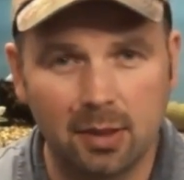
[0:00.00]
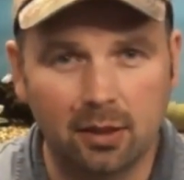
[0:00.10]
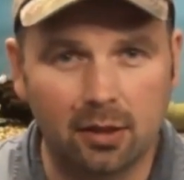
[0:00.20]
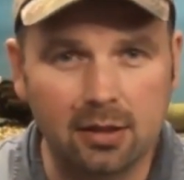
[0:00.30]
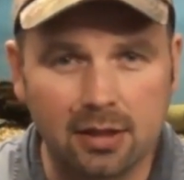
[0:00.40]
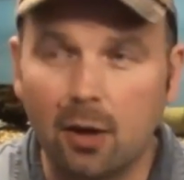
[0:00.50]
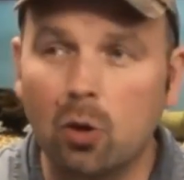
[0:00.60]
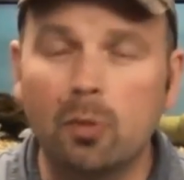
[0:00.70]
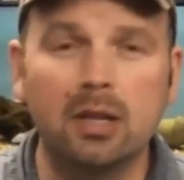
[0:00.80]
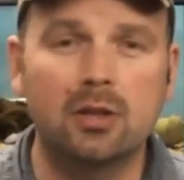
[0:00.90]
because that
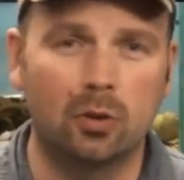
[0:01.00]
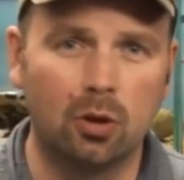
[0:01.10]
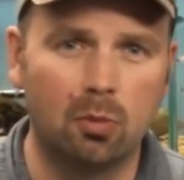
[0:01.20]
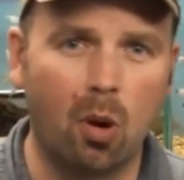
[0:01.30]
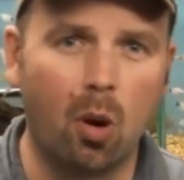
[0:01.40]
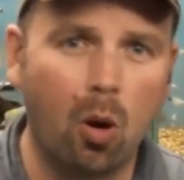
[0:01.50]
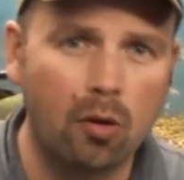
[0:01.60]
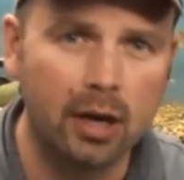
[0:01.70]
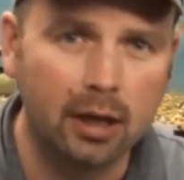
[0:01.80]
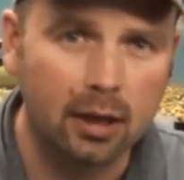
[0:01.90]
will be so
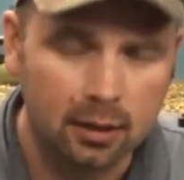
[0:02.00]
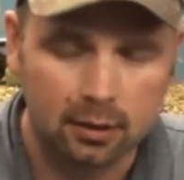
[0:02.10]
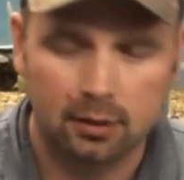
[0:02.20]
boring.